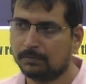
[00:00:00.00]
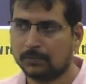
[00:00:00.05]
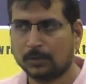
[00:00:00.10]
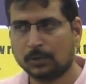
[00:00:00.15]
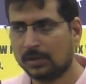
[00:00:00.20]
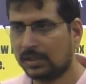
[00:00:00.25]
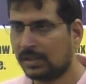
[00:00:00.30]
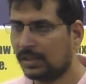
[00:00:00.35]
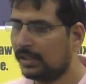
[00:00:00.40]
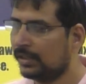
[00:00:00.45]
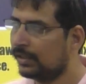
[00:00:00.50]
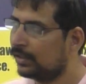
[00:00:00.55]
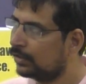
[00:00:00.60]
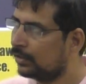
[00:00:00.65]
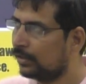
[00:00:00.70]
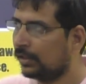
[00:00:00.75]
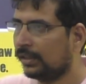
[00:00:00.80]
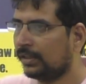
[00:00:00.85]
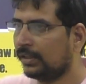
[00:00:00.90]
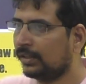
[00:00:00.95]
you are clear
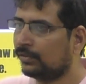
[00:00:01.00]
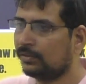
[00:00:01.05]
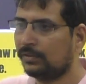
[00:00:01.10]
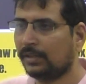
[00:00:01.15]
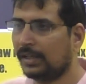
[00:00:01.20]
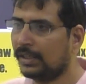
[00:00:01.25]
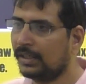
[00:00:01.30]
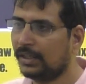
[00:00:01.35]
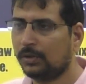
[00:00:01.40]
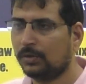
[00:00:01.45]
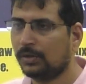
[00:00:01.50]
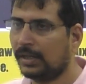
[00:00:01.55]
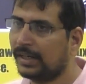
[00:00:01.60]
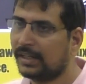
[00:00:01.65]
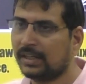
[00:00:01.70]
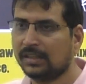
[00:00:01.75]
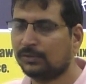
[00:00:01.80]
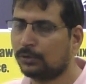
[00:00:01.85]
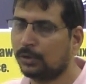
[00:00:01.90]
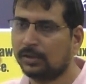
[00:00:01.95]
that yes, I
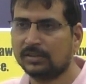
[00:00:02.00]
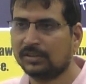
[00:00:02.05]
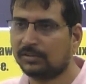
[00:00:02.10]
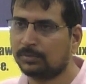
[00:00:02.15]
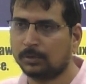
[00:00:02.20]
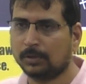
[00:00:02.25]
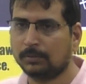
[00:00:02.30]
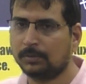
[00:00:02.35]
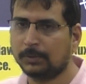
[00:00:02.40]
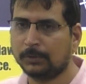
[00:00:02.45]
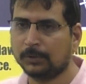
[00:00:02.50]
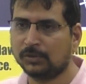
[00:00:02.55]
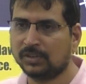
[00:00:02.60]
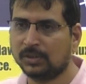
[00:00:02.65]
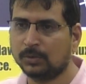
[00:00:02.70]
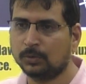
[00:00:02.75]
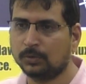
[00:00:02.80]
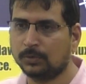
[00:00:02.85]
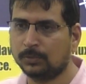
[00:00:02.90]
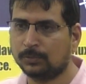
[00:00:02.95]
can solve this problem
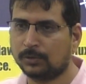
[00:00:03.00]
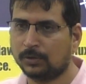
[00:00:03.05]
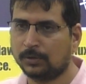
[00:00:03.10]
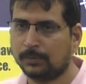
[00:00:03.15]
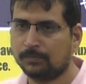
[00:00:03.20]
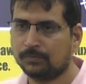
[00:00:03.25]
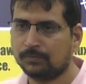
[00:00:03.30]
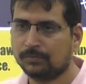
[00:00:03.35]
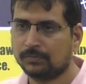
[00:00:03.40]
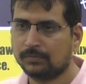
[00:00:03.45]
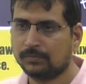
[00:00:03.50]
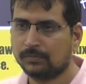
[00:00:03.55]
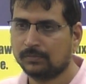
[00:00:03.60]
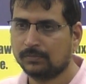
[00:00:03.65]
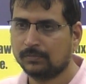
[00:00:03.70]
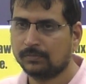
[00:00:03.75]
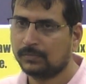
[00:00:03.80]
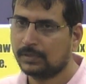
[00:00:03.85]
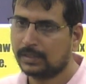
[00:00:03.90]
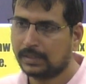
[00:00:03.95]
using Coulomb's law,
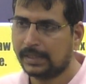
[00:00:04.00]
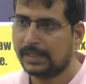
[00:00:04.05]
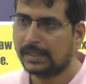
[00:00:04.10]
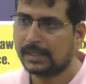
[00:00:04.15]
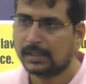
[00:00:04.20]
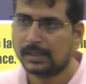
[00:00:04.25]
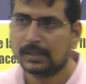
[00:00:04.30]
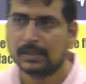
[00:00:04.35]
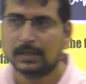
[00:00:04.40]
right?